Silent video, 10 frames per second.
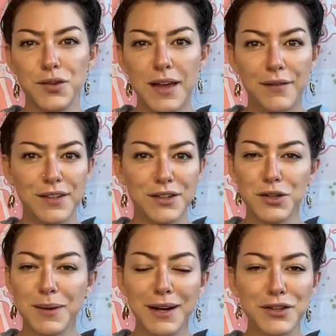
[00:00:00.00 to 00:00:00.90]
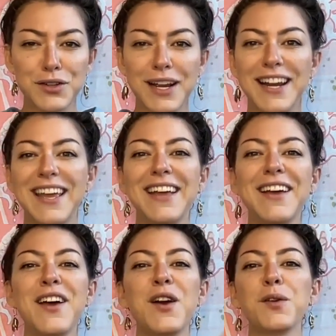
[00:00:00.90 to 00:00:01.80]
have done shamanic
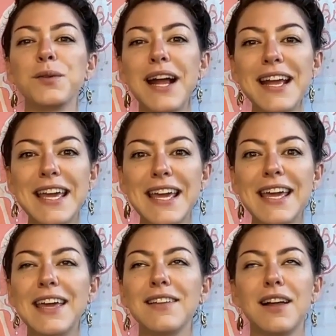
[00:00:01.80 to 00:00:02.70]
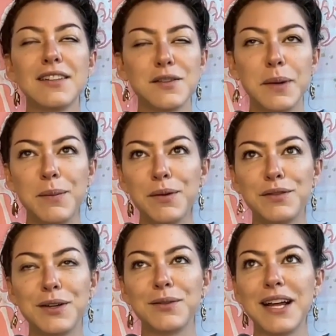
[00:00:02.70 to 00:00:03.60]
training, Reiki. Lots of people
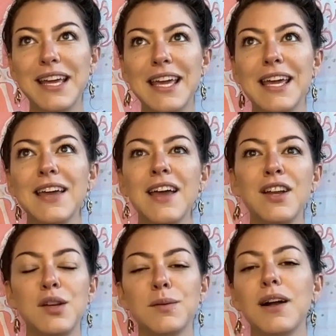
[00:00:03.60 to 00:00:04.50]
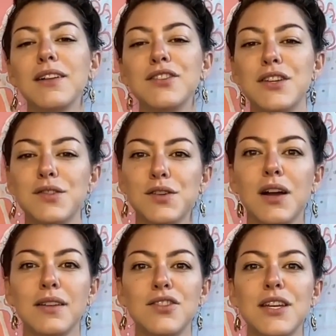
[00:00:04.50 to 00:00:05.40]
have done Reiki, numerology,
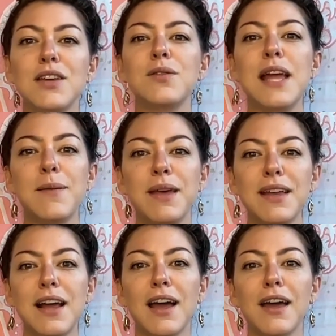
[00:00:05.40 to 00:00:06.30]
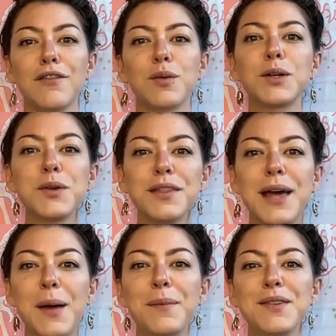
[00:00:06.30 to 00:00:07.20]
astrology, you name it. I have worked with
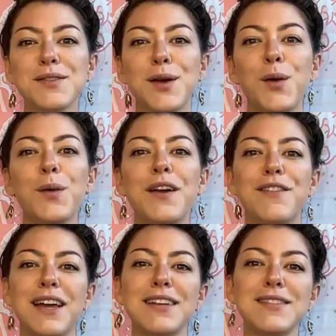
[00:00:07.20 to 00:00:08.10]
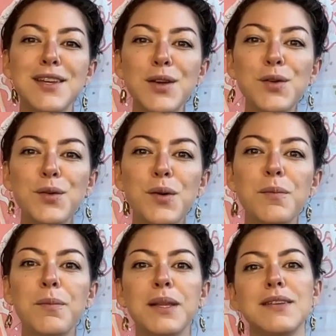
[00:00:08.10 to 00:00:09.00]
them. So if that is
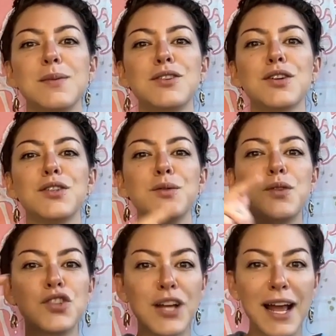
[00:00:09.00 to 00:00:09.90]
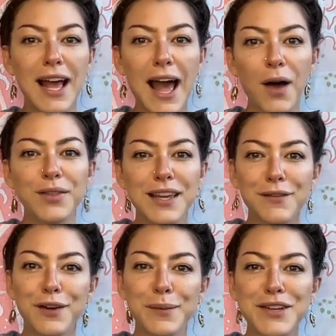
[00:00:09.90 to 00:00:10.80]
you, please be sure to check out the
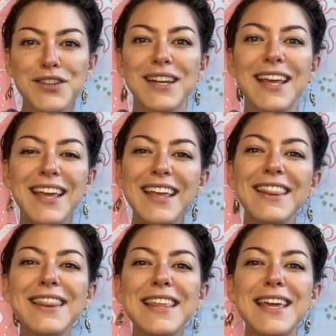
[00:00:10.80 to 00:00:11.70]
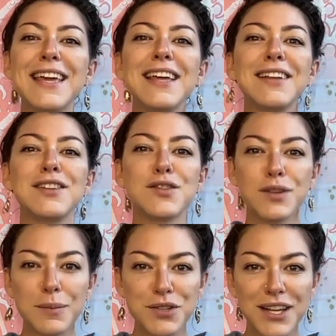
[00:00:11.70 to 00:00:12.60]
information in the
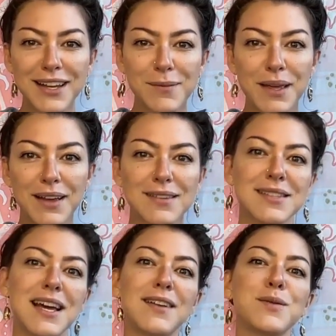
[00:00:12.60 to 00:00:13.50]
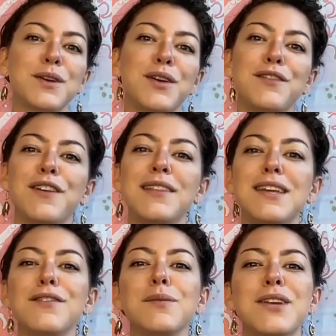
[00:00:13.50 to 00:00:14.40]
description, because that is where you can find
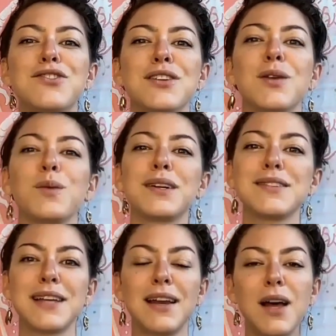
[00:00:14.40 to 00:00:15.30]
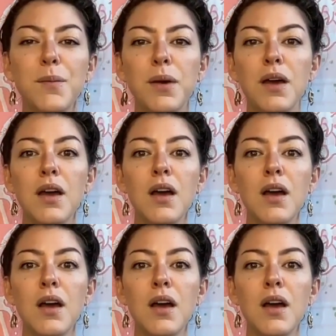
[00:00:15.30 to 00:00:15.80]
the information on where to sign up,